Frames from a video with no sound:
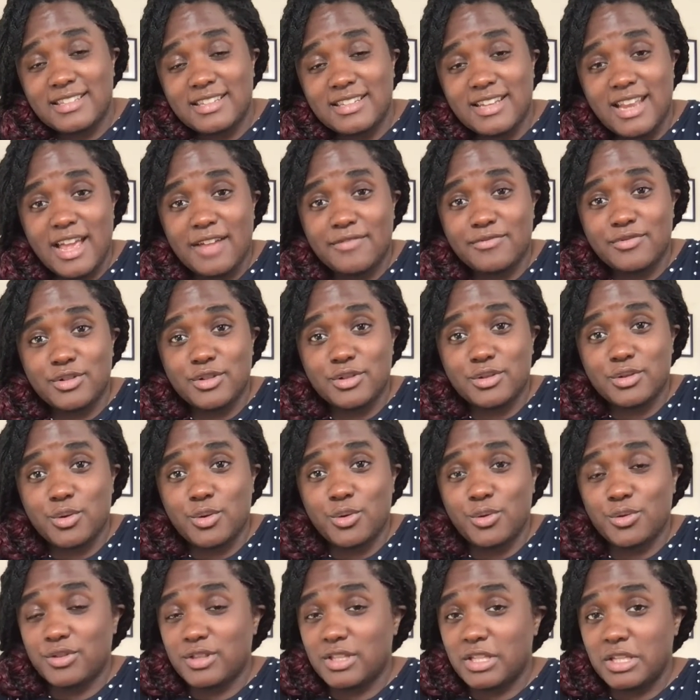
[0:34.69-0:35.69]
an
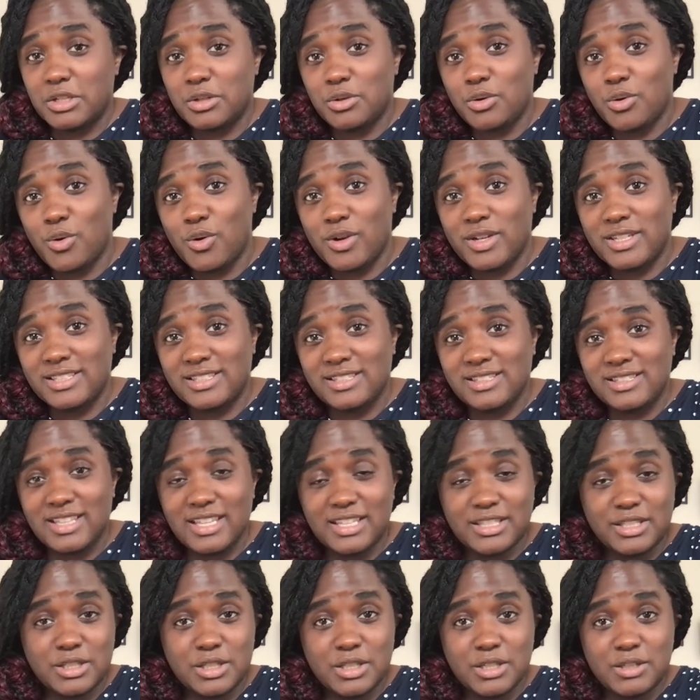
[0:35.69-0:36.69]
after-school theater
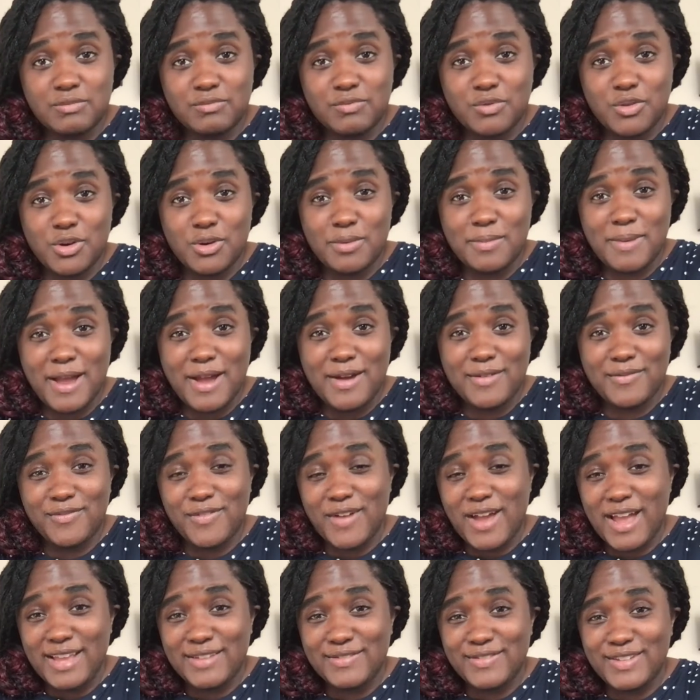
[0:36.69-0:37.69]
organization, for about
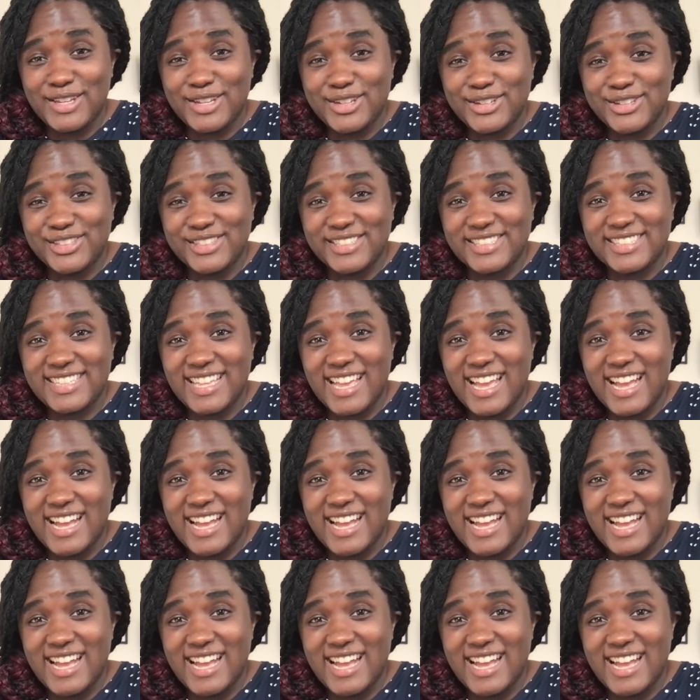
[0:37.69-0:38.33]
5 years.